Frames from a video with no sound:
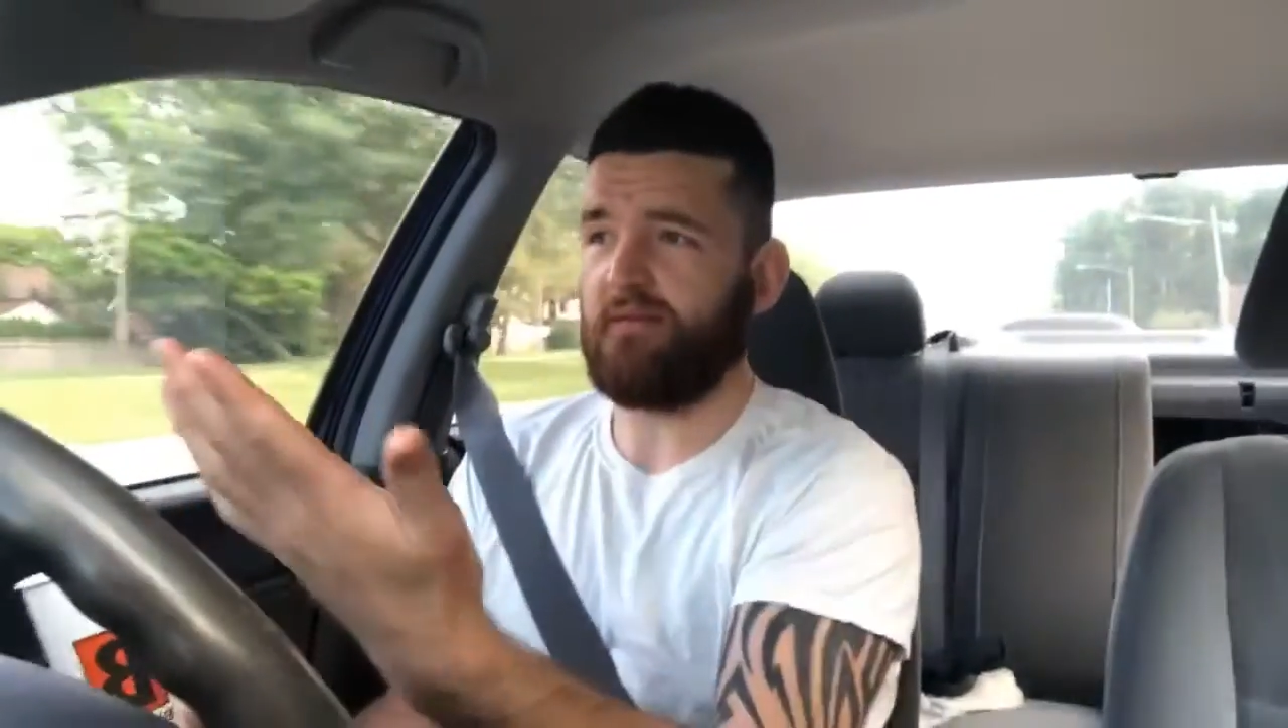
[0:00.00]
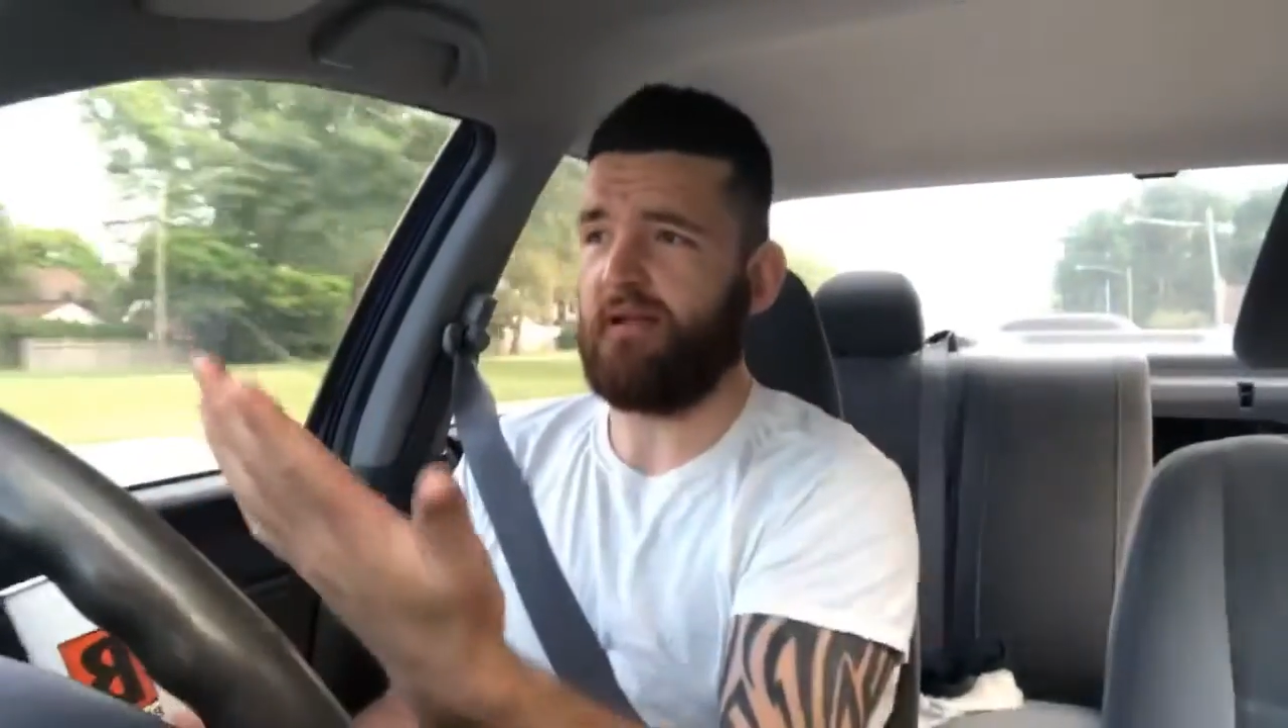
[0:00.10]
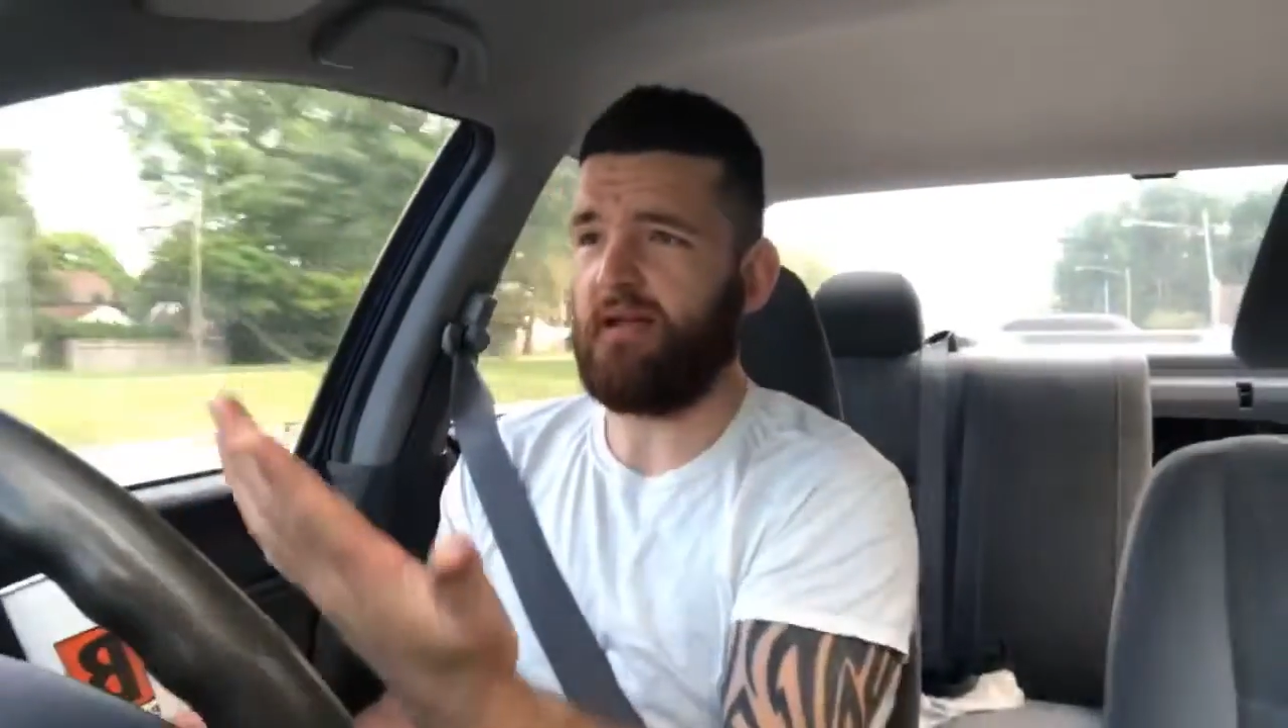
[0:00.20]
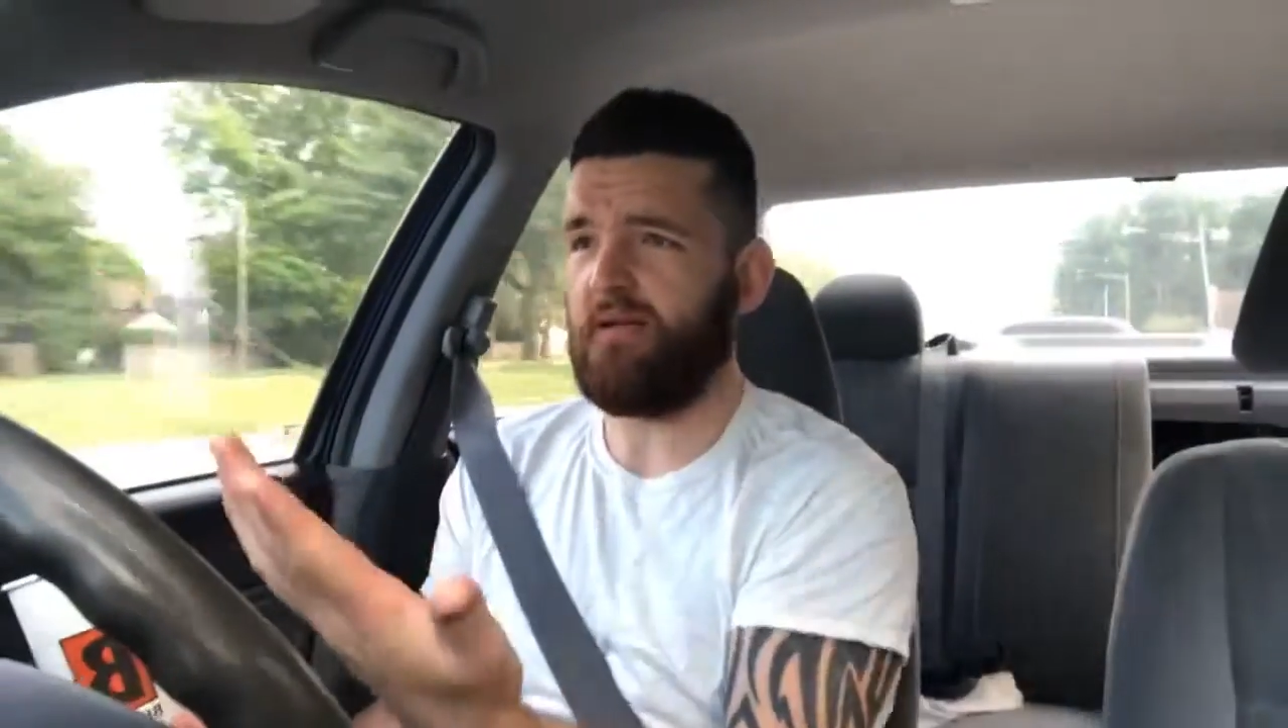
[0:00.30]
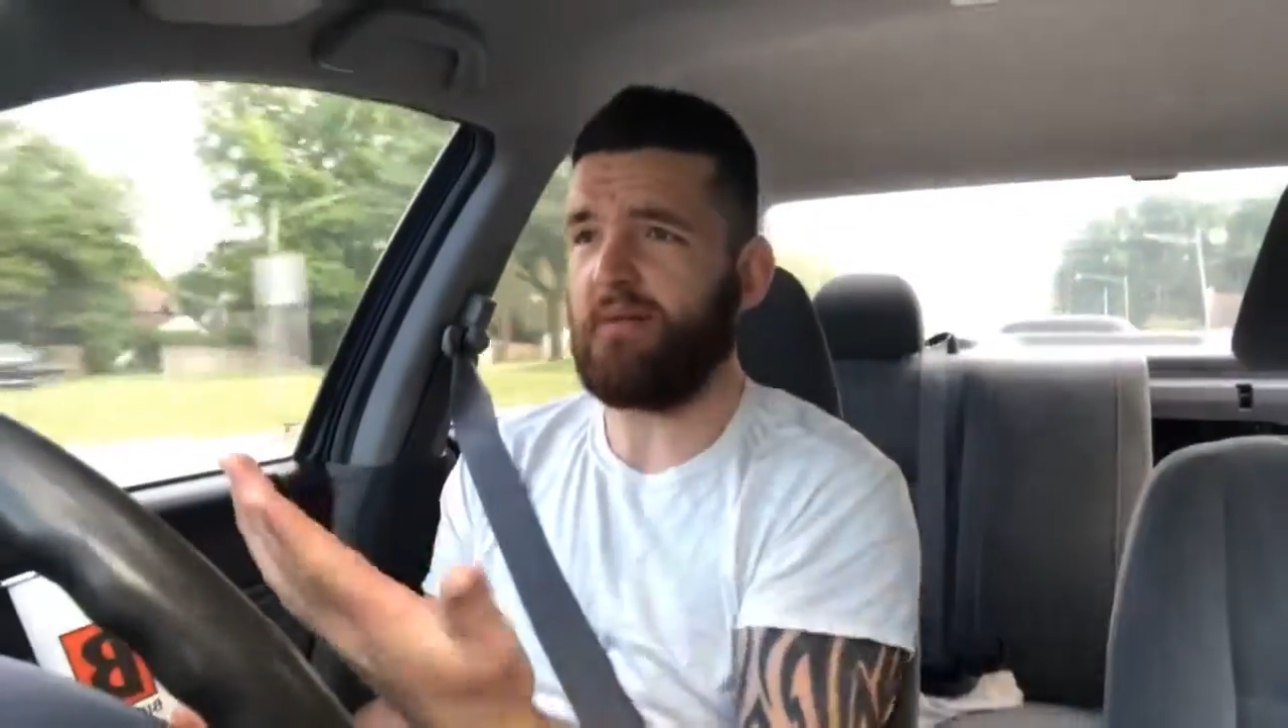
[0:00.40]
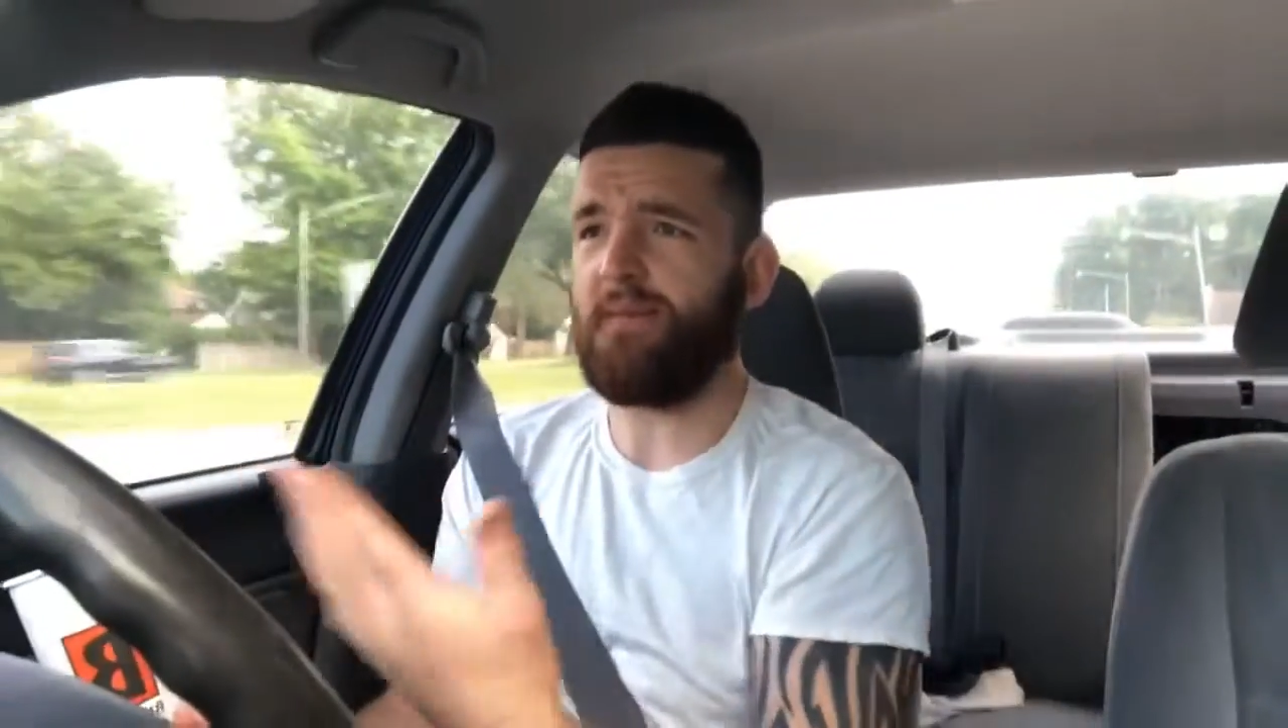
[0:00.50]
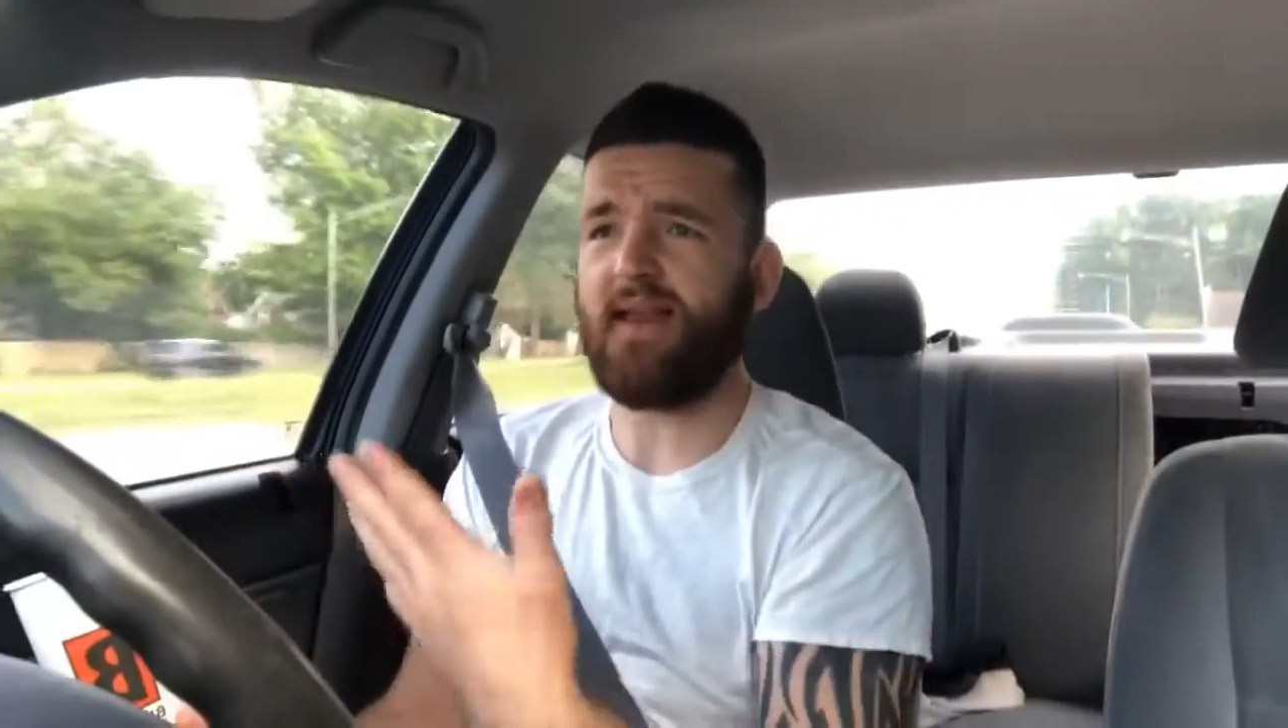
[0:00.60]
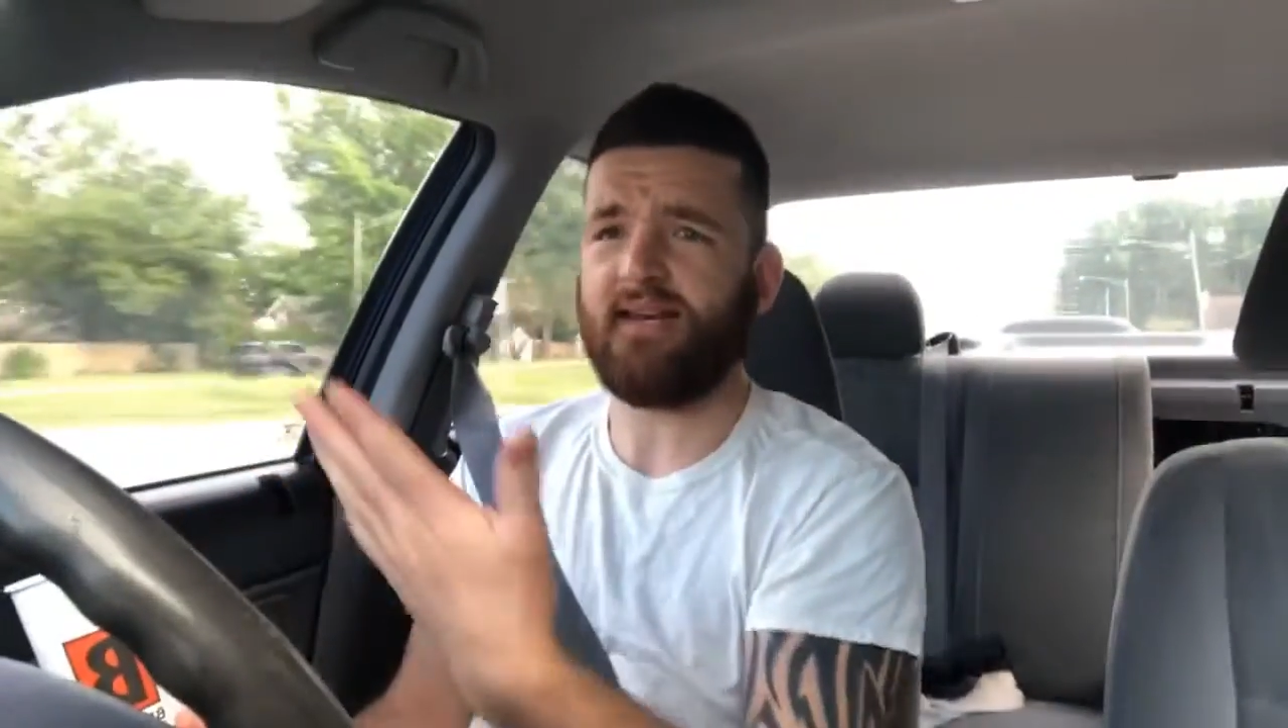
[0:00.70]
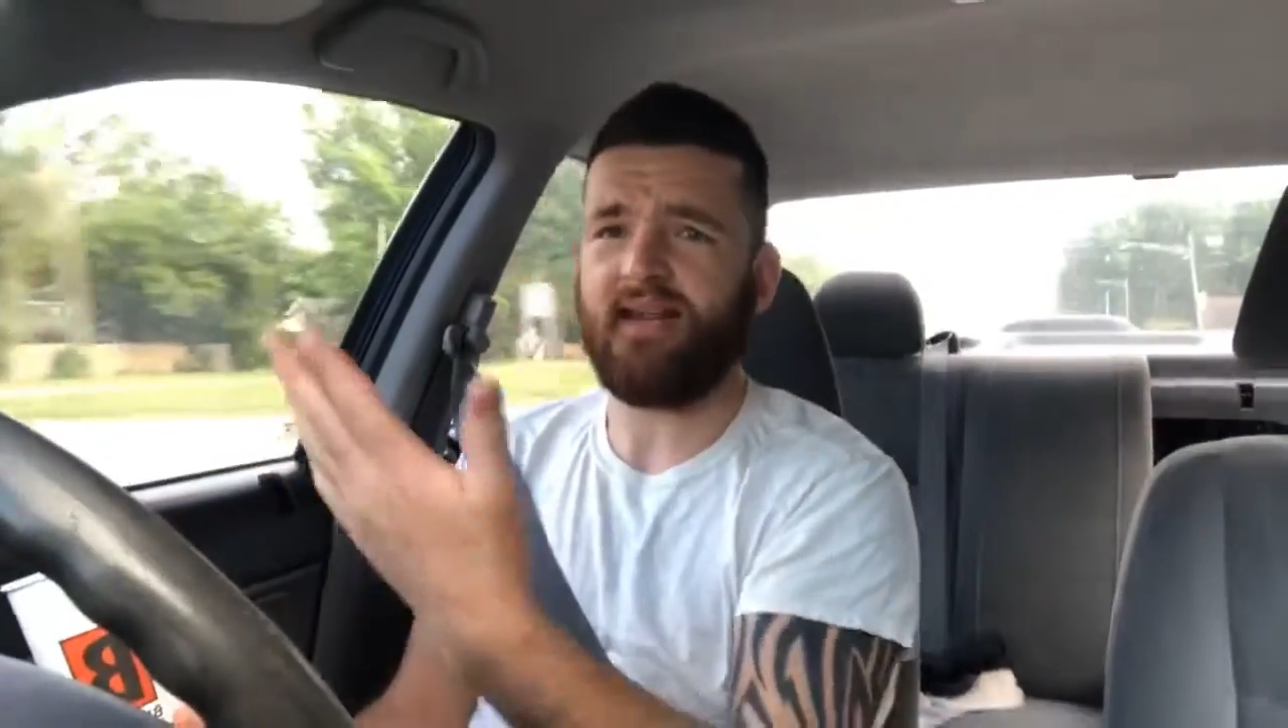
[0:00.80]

Amanda